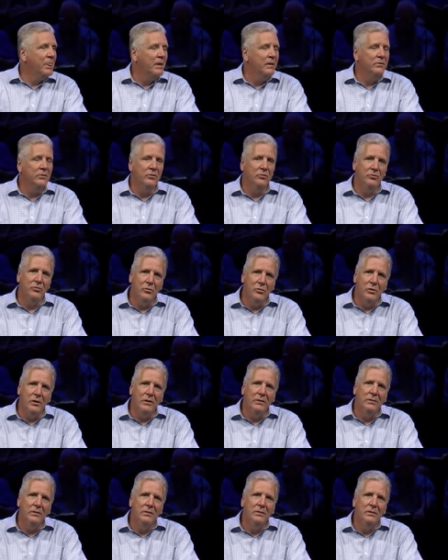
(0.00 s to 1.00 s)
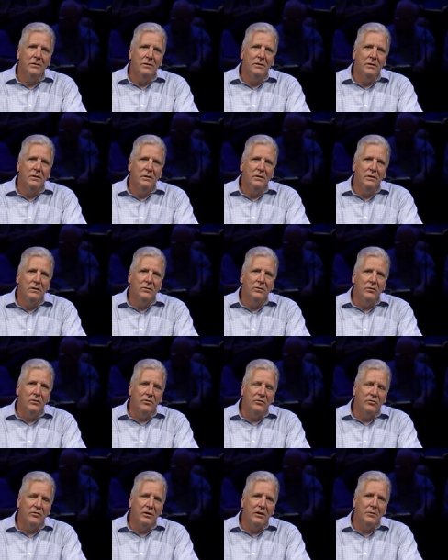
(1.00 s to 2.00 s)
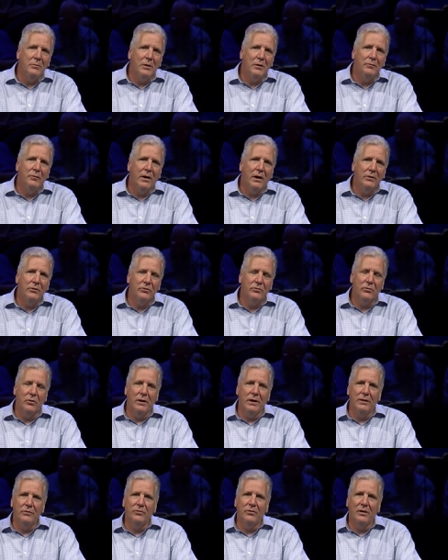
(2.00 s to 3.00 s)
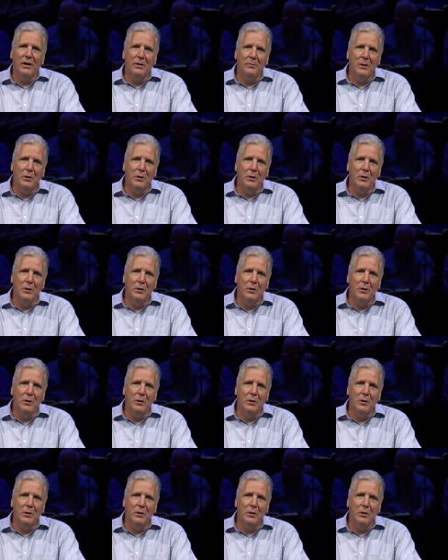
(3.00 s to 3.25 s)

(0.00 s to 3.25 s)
to Judah, to the city of my father's graves, that I may